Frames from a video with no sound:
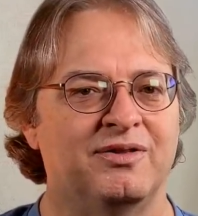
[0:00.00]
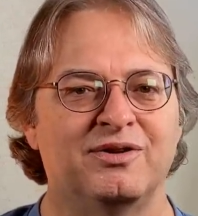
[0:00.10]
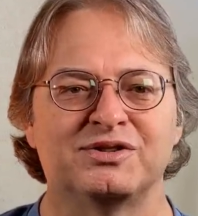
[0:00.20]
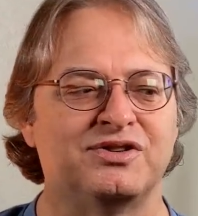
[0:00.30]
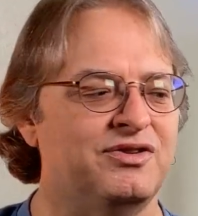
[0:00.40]

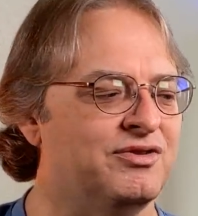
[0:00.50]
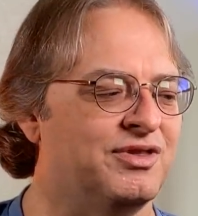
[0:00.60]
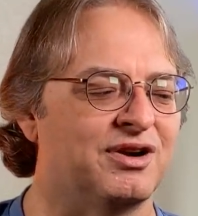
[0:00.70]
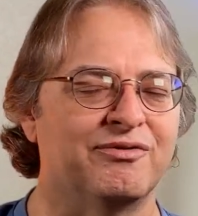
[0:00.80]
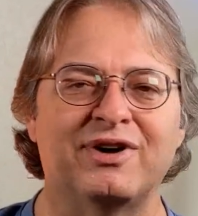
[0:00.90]
Those of you
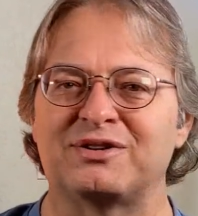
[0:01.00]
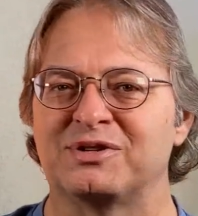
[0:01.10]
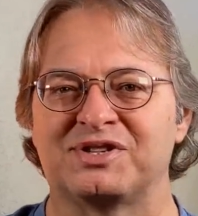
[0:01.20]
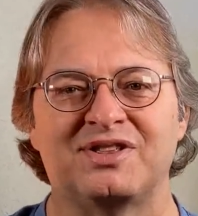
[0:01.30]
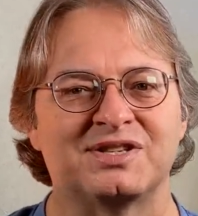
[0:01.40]
that are
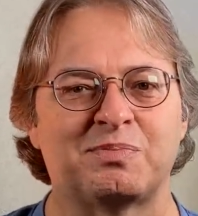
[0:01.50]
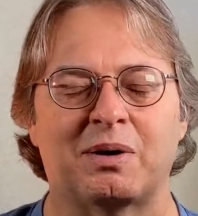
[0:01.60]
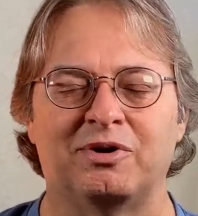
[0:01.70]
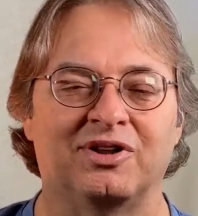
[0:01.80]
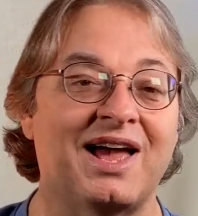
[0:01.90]
veterans to this
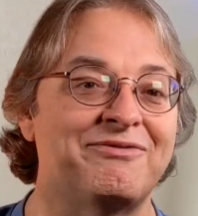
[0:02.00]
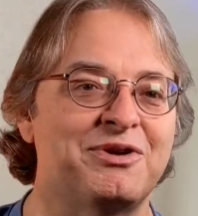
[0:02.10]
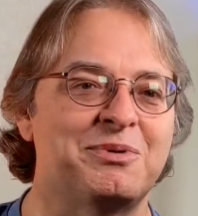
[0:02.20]
probably are laughing at